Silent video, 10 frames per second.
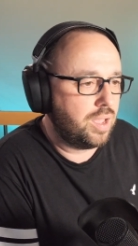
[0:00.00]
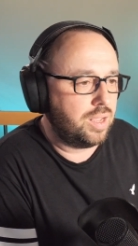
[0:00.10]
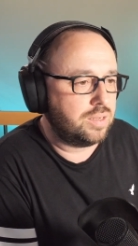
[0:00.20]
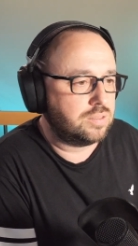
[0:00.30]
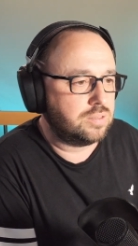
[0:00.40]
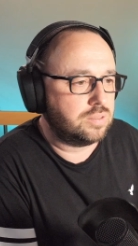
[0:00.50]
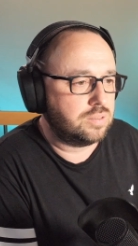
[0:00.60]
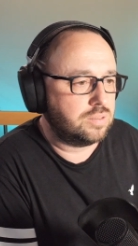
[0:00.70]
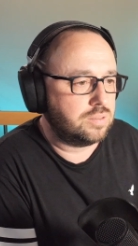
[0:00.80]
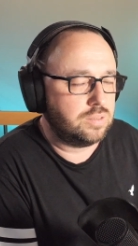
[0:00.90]
and
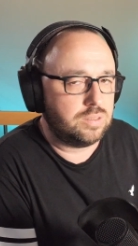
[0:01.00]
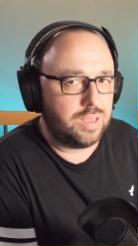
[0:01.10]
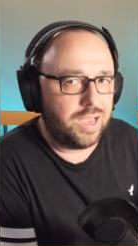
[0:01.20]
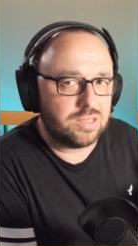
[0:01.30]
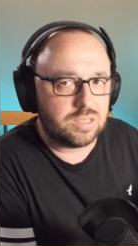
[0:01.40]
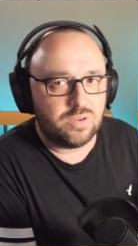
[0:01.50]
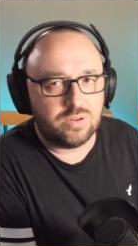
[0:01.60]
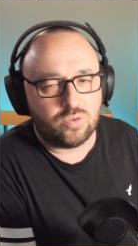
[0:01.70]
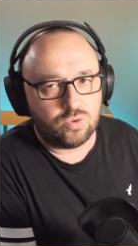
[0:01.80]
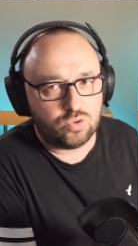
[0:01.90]
uh, the
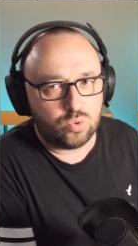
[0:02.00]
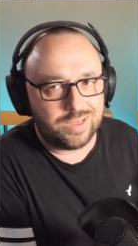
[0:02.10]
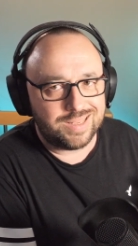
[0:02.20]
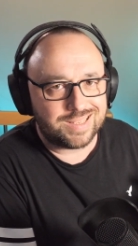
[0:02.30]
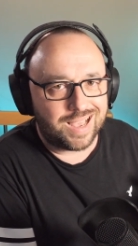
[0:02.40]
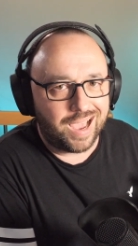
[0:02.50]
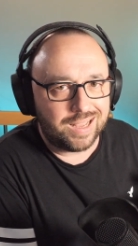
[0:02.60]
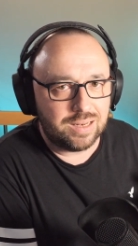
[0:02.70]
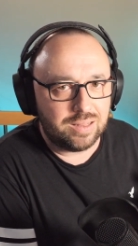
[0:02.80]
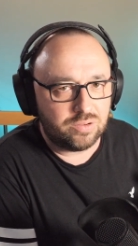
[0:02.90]
H743 is
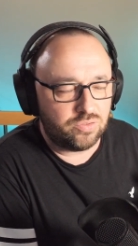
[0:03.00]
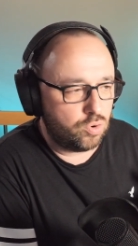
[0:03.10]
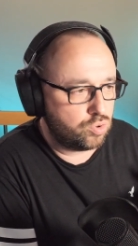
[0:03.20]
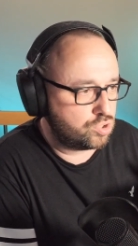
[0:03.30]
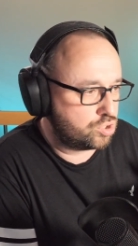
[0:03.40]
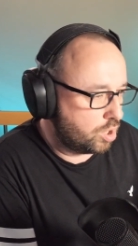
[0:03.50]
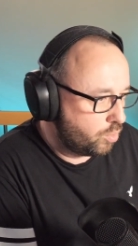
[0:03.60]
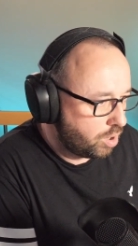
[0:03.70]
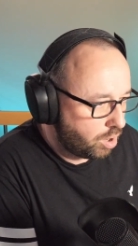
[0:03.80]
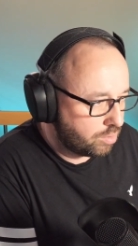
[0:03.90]
idling for so
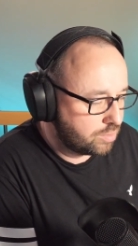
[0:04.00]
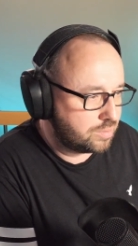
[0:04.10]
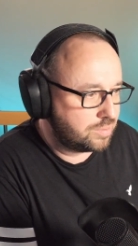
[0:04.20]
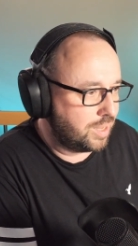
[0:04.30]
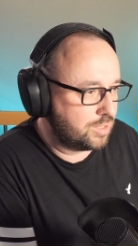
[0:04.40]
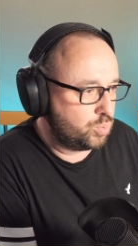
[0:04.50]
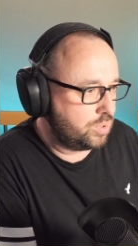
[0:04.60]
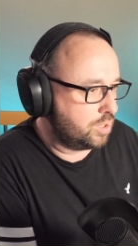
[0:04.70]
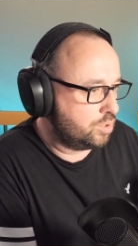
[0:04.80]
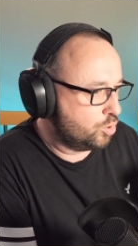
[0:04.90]
long that
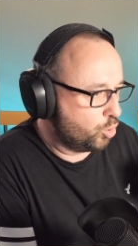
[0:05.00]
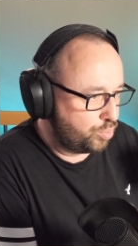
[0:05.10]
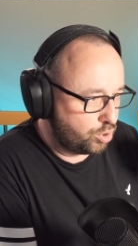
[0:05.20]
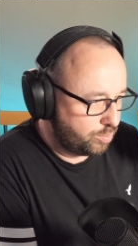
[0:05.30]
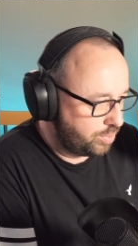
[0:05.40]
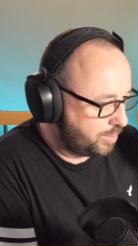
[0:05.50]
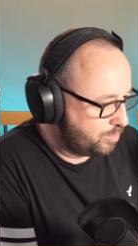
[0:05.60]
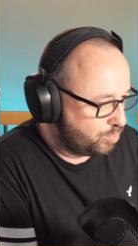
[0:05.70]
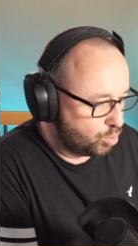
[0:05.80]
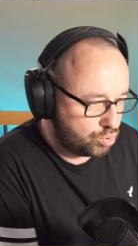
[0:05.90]
we can no
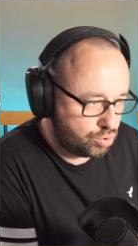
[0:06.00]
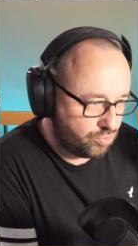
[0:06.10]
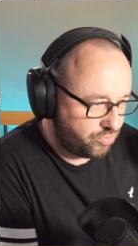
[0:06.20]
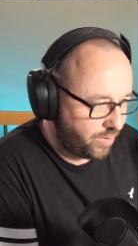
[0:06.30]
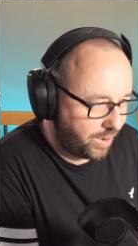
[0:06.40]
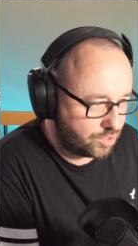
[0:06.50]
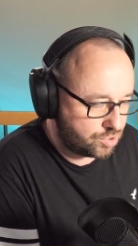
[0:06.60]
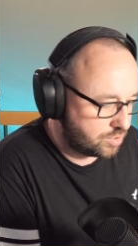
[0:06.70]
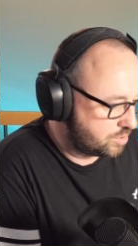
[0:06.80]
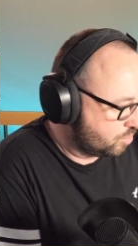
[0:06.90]
problem put new
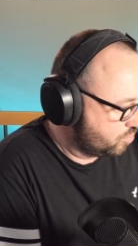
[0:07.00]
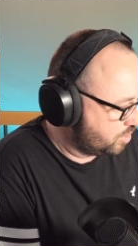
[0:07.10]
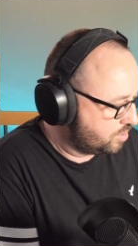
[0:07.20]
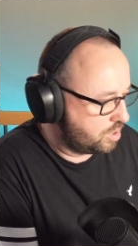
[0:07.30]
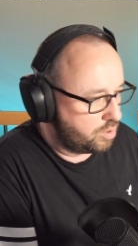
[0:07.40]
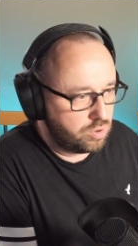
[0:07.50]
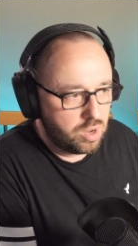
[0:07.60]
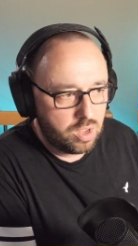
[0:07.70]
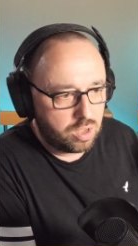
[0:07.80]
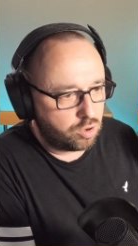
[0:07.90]
functions over there
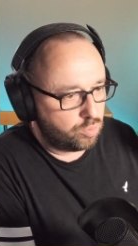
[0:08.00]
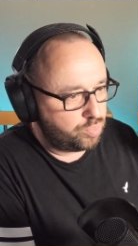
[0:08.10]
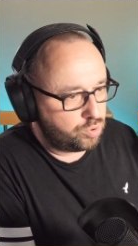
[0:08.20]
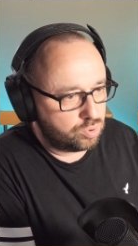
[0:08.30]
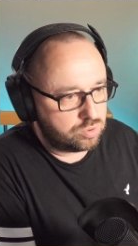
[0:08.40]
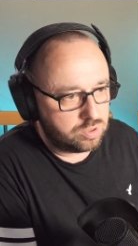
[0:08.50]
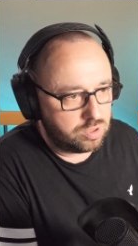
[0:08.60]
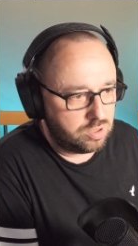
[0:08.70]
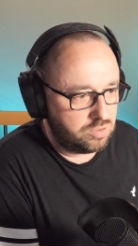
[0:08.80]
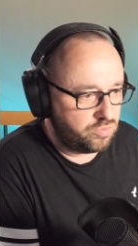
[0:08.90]
compute
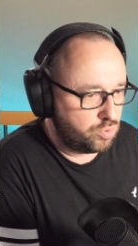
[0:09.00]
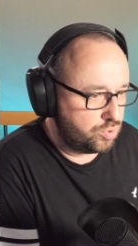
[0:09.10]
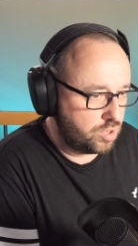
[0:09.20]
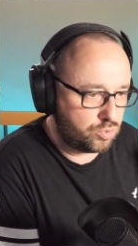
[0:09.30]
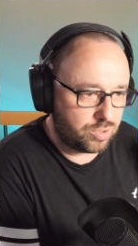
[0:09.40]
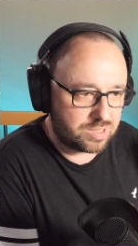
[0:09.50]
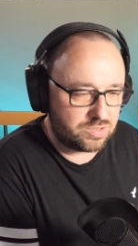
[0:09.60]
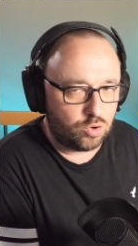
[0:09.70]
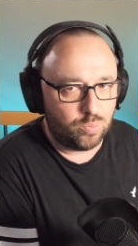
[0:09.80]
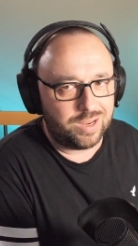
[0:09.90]
the Fourier
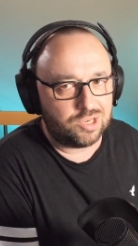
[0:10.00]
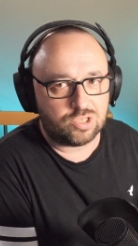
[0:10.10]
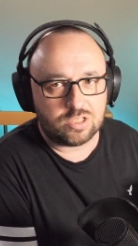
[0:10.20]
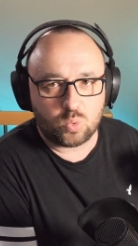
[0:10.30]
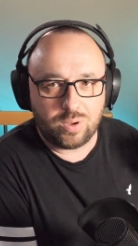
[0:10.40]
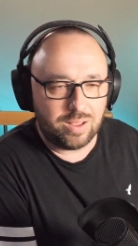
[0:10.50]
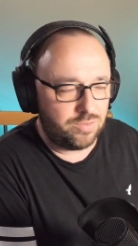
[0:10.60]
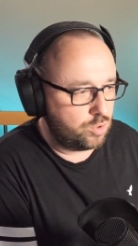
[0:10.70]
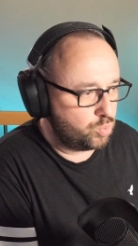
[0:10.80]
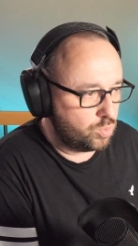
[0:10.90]
transformations
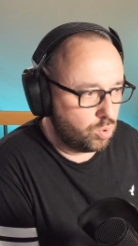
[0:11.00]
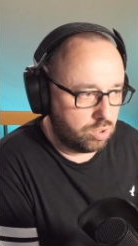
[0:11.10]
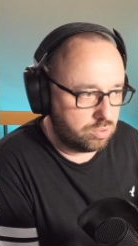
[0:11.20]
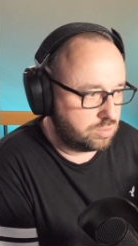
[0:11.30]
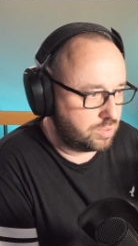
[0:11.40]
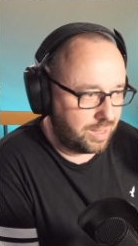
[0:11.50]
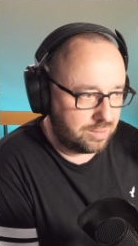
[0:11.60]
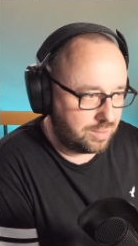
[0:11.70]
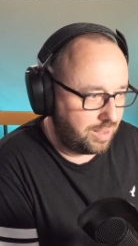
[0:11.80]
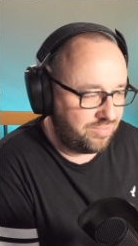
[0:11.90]
whenever we want
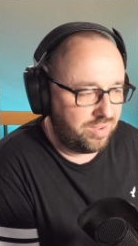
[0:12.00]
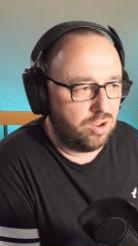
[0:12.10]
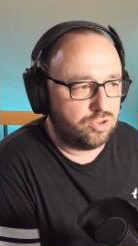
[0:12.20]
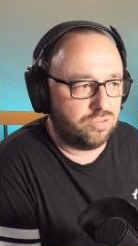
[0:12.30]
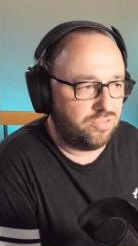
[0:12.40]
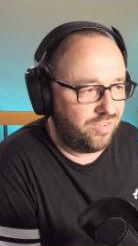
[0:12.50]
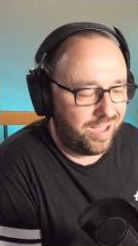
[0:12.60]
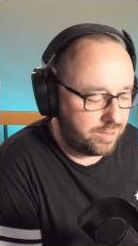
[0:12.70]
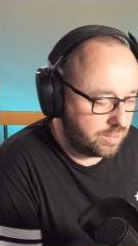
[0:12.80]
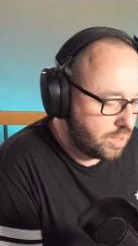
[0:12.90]
and have a lot of
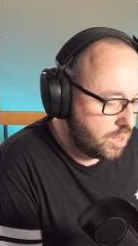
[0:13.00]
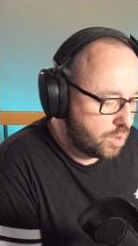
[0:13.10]
fun